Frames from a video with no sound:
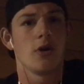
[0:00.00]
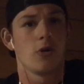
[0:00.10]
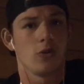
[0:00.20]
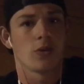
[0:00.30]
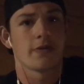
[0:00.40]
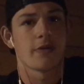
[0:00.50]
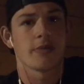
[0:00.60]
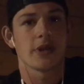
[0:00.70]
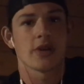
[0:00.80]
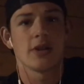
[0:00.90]
who were from
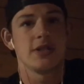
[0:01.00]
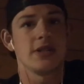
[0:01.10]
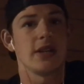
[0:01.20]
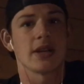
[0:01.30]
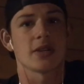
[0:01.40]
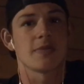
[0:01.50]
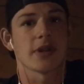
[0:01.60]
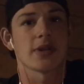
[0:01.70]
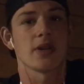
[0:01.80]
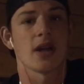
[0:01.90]
the area didn't
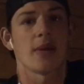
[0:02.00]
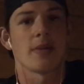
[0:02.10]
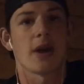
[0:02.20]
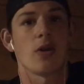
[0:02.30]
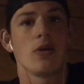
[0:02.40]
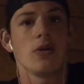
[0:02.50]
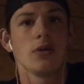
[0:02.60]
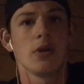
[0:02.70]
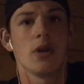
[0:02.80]
expect that to happen at all.